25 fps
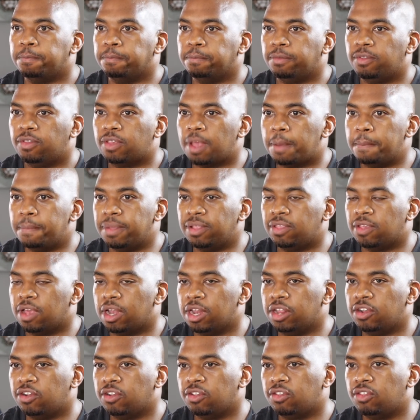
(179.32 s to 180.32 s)
Some
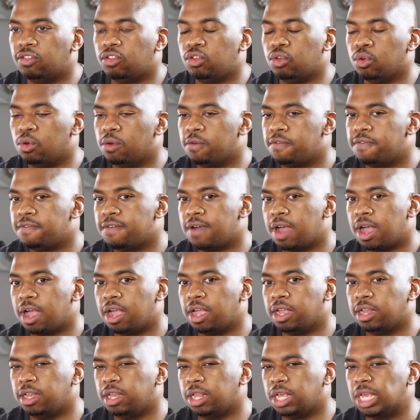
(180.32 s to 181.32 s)
metallurgists you'll
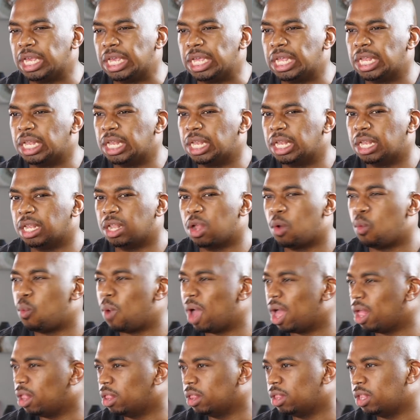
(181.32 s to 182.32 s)
find in the
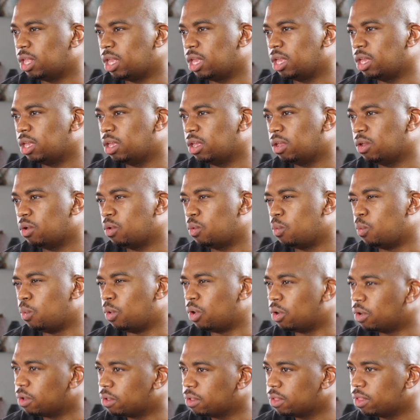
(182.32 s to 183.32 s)
welding
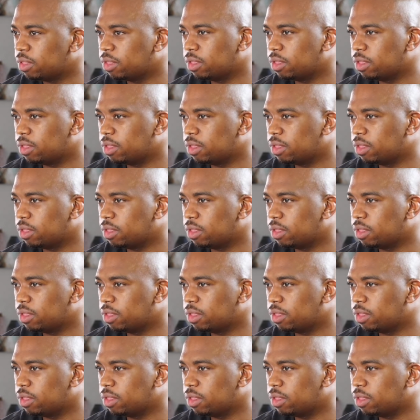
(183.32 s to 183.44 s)
world.